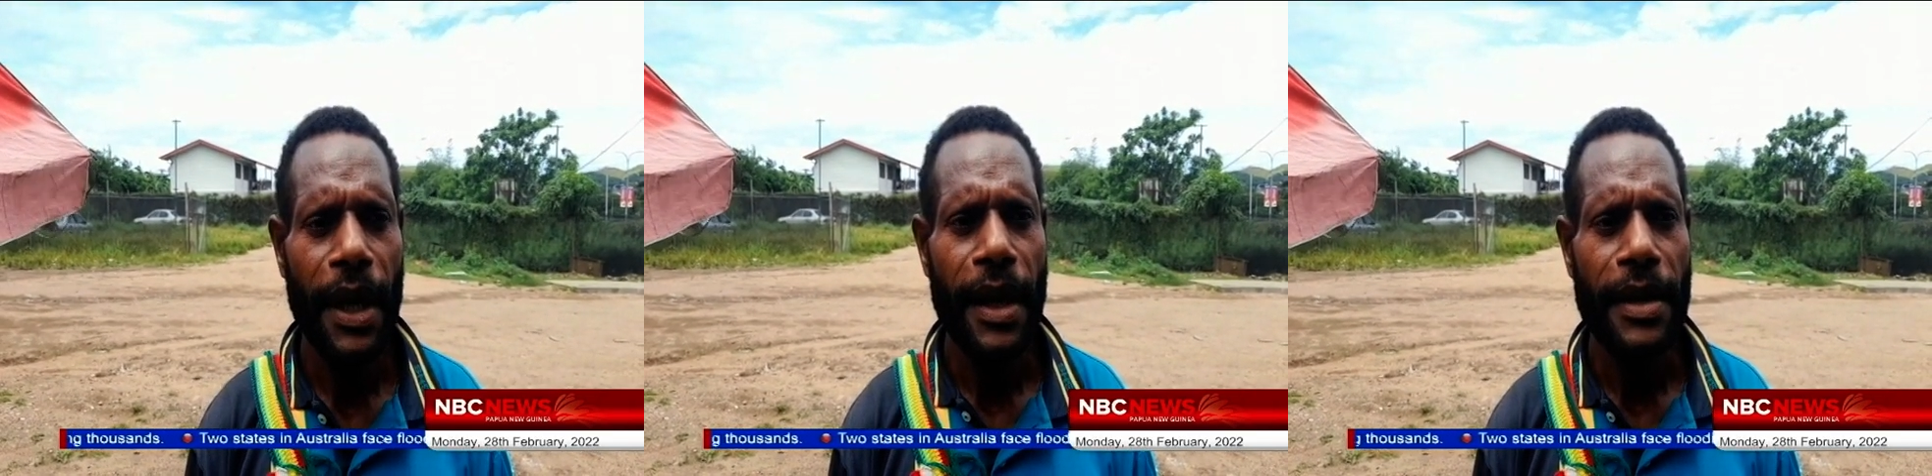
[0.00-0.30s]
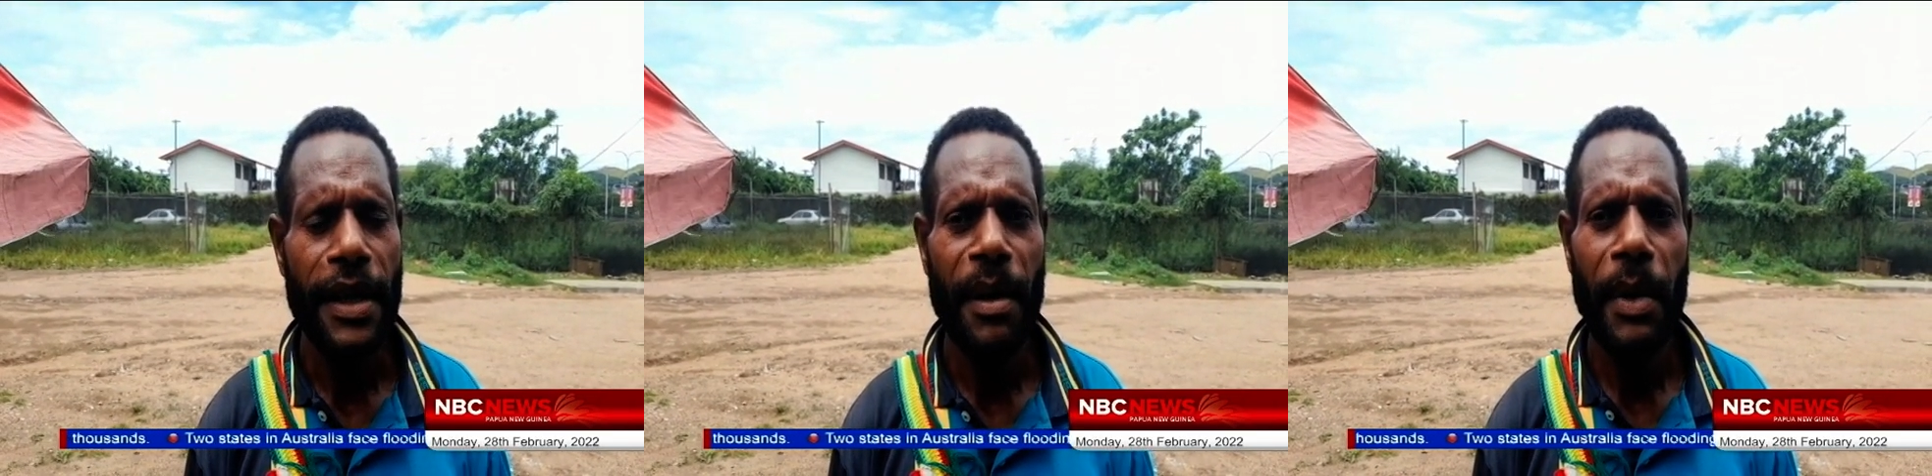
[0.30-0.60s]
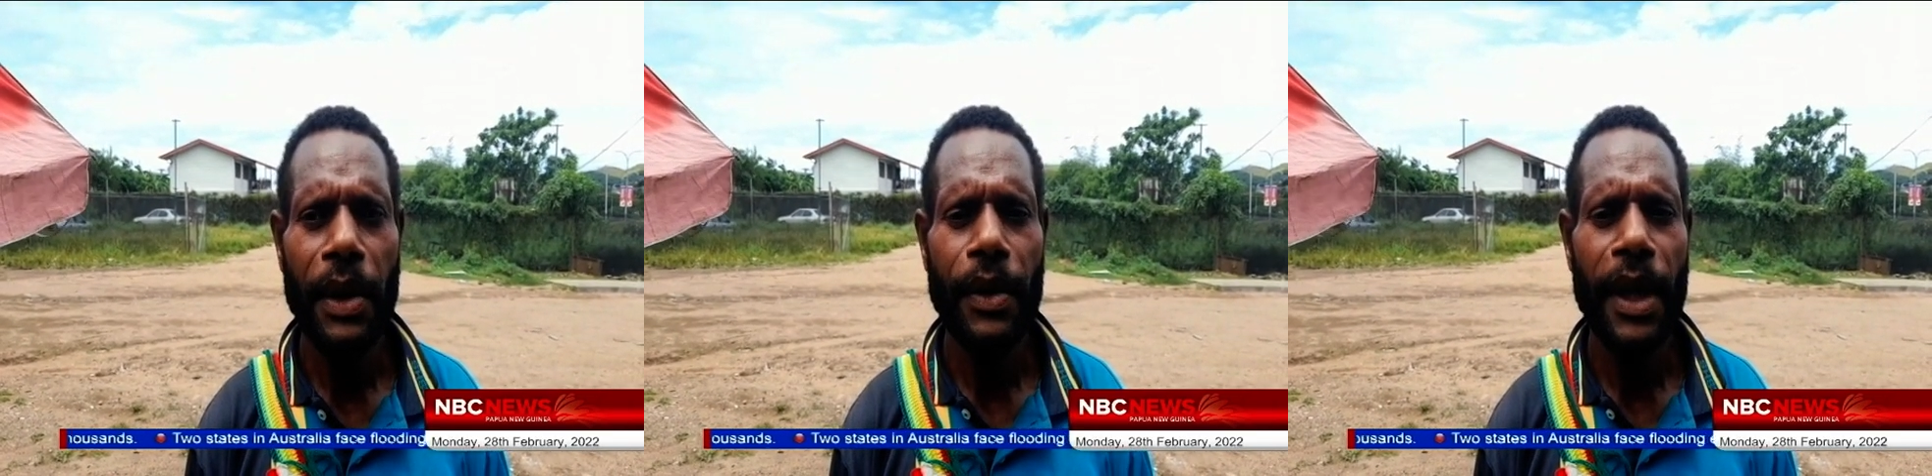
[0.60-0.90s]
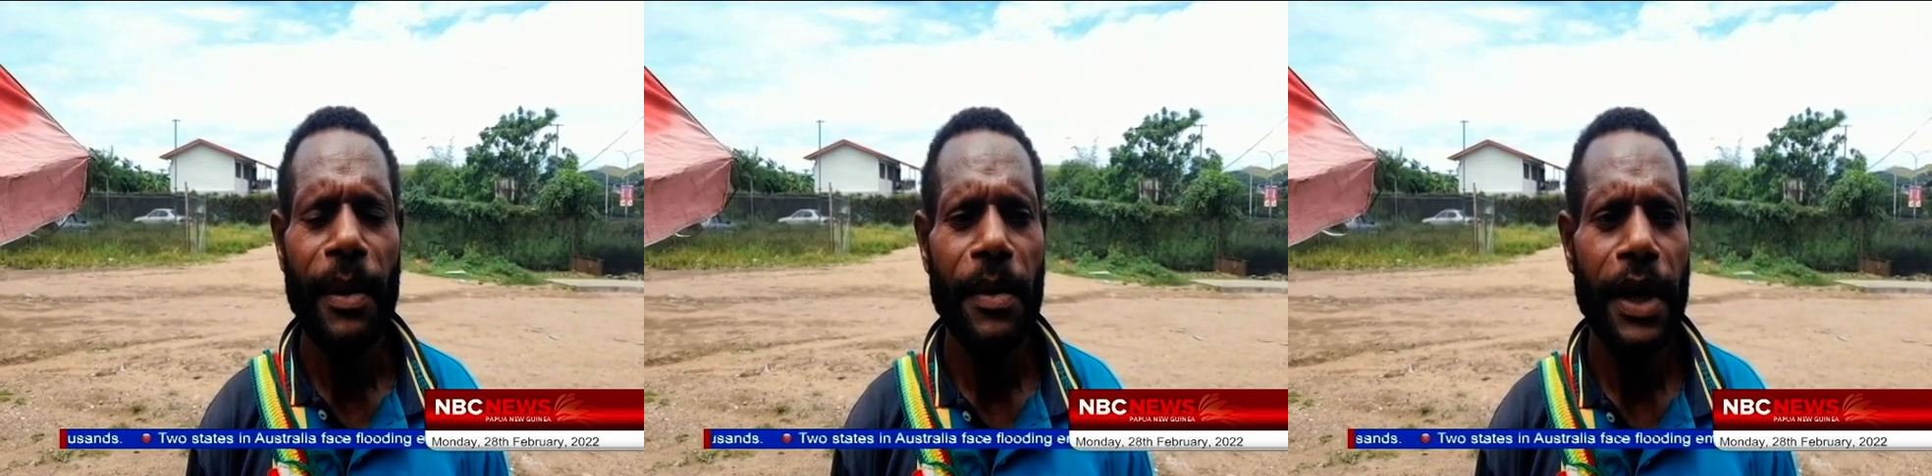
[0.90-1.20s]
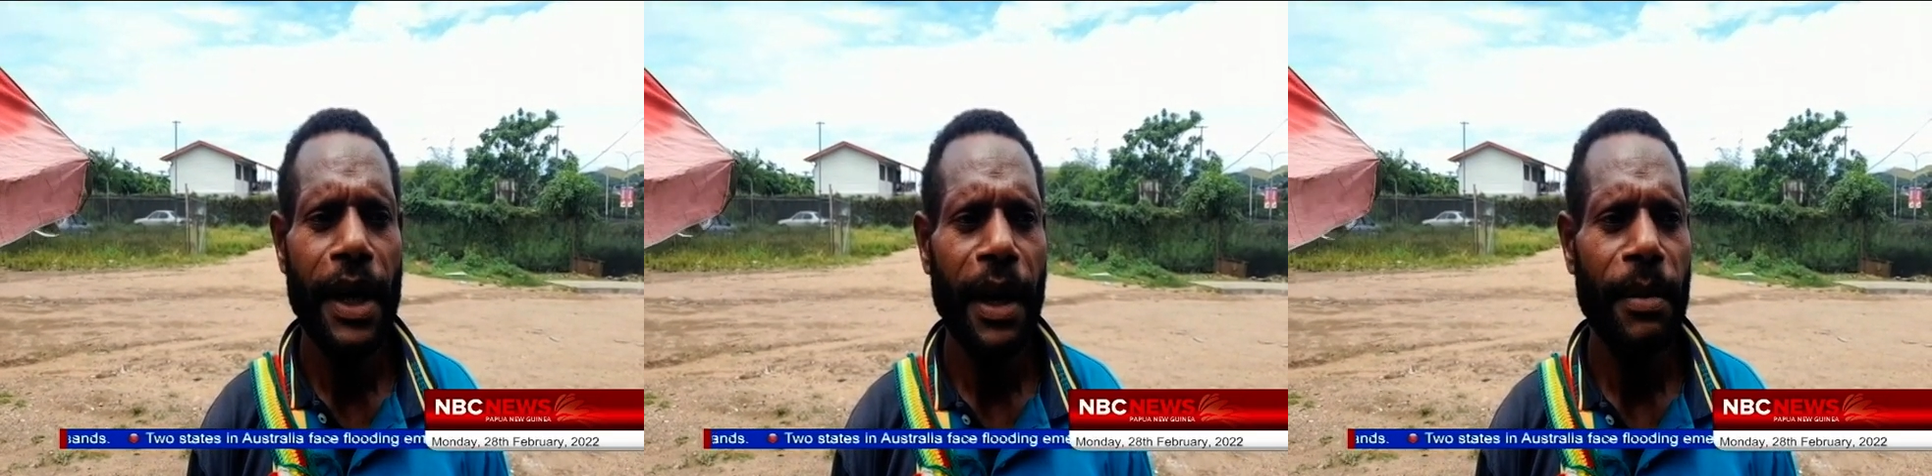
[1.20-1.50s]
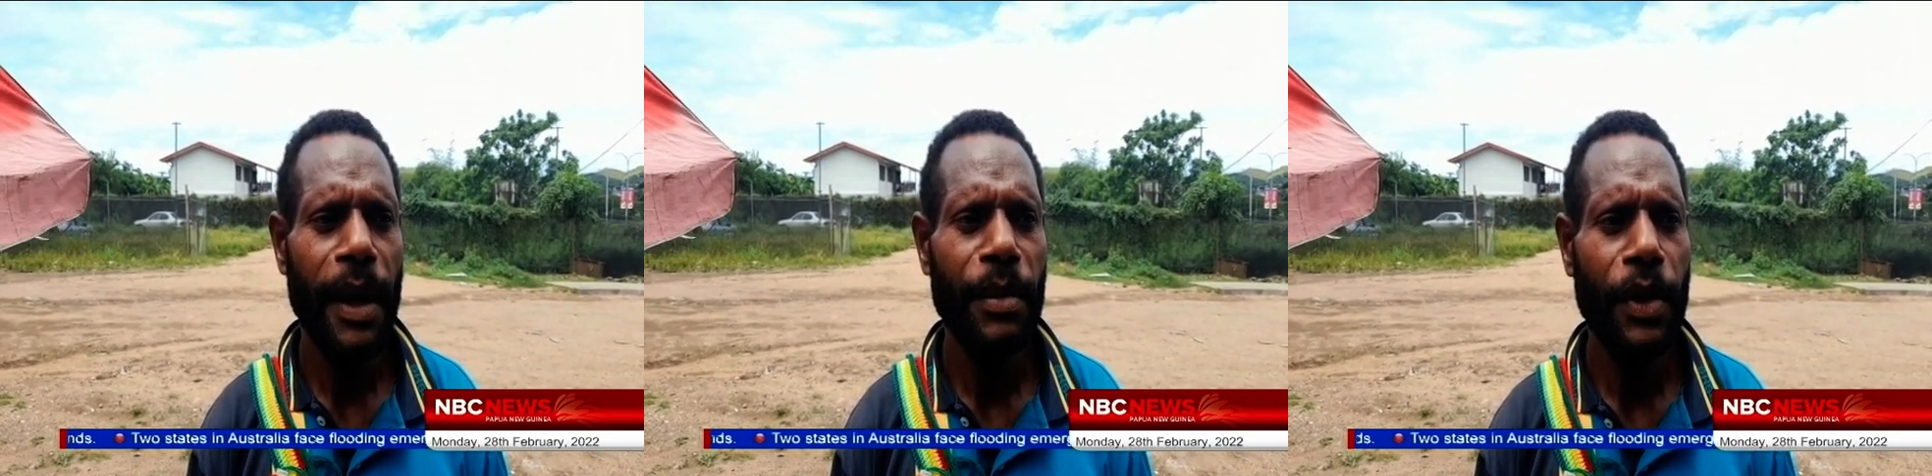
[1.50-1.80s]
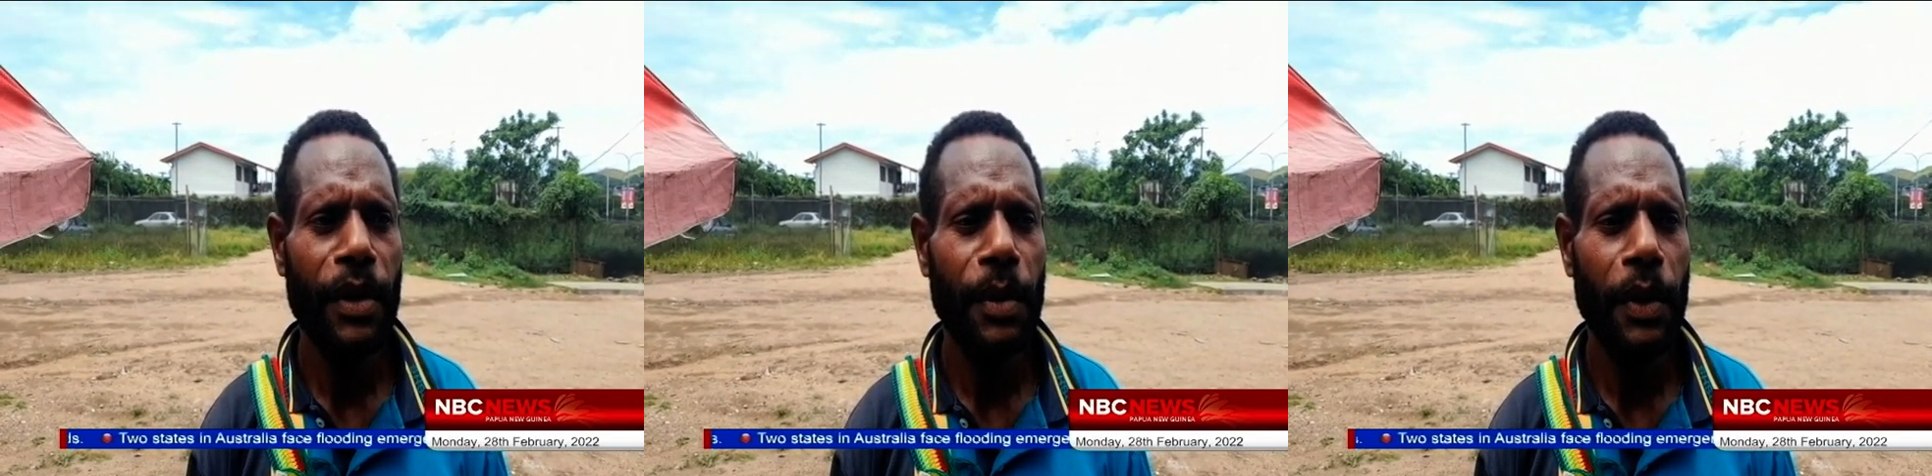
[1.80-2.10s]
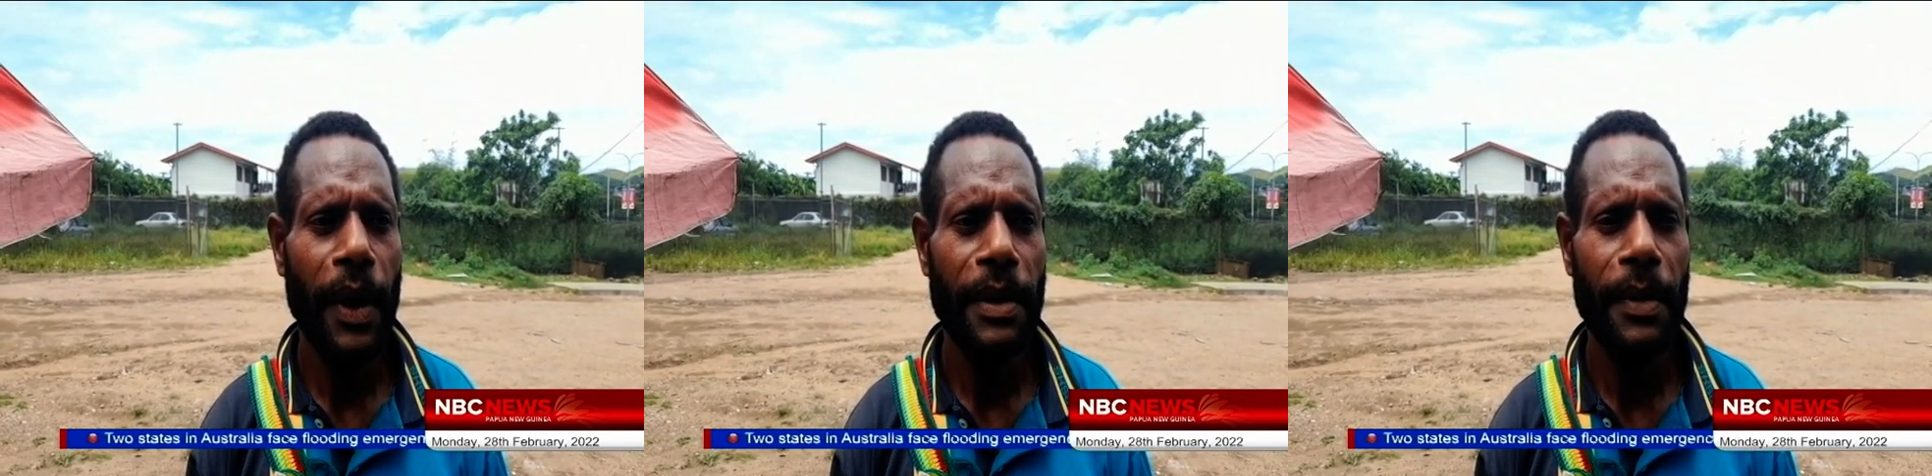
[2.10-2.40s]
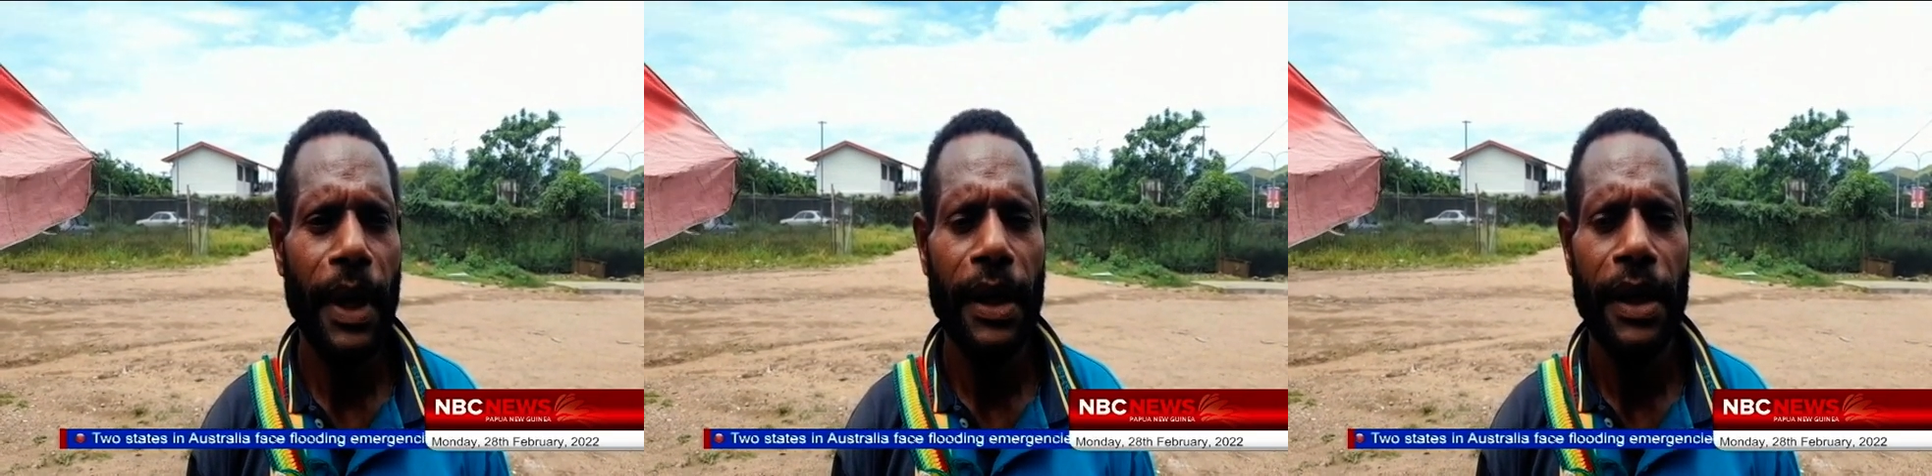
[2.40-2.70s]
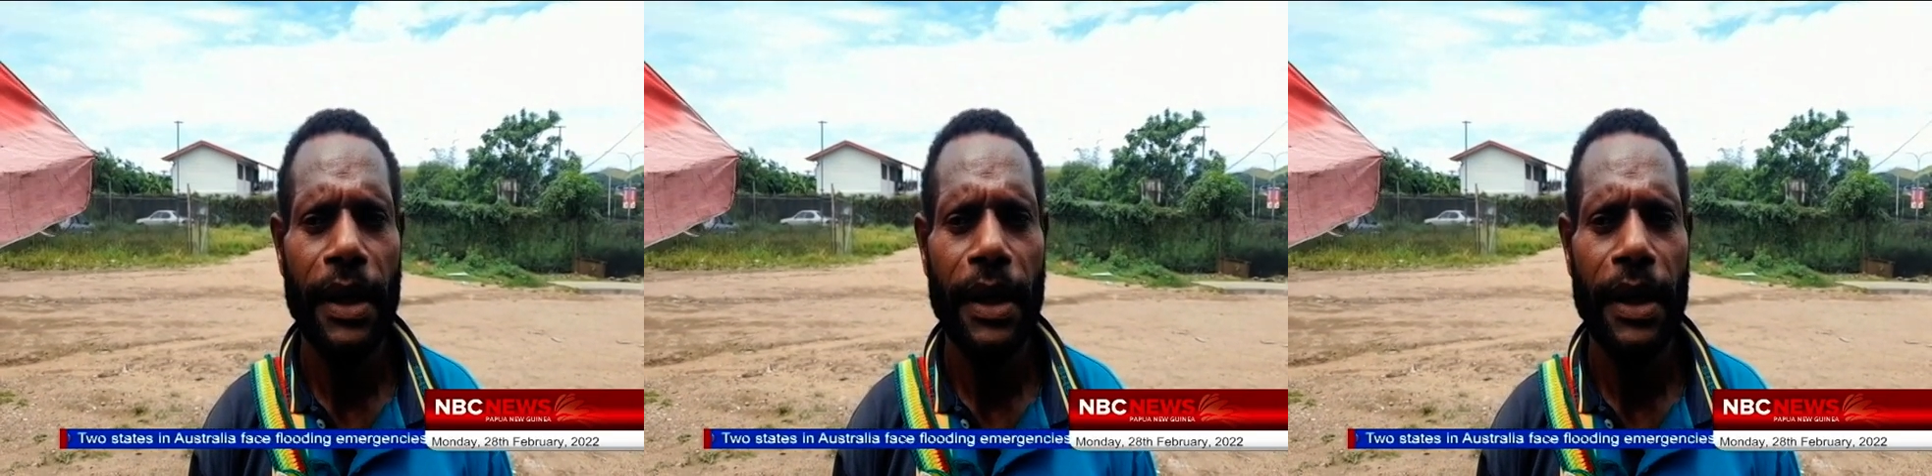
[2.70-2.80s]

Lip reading: Sam Michael, I'm kirab, I'm talking all white man.